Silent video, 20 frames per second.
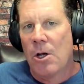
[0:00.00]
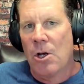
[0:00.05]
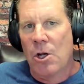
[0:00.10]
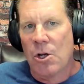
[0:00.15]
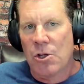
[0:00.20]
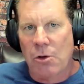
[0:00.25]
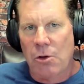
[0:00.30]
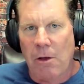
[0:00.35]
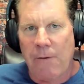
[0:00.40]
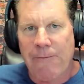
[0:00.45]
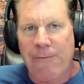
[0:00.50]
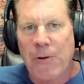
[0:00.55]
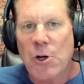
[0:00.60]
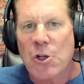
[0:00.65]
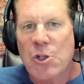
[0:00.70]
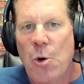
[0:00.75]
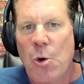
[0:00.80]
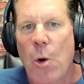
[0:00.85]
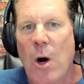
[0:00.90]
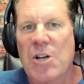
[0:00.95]
So the
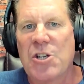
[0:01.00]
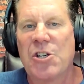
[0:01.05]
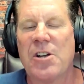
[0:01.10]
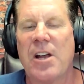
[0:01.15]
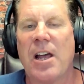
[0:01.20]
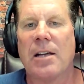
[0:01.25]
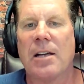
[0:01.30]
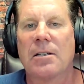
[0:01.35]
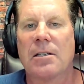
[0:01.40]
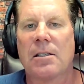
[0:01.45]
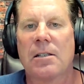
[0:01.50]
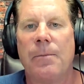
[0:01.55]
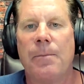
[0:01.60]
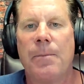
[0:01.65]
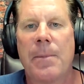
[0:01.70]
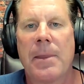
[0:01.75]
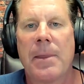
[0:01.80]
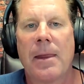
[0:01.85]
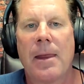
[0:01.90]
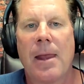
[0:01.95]
first question is,
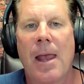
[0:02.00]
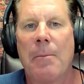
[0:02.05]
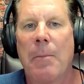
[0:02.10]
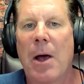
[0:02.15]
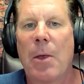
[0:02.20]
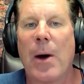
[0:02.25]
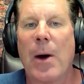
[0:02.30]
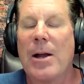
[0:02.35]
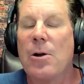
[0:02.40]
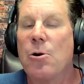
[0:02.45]
and by the way,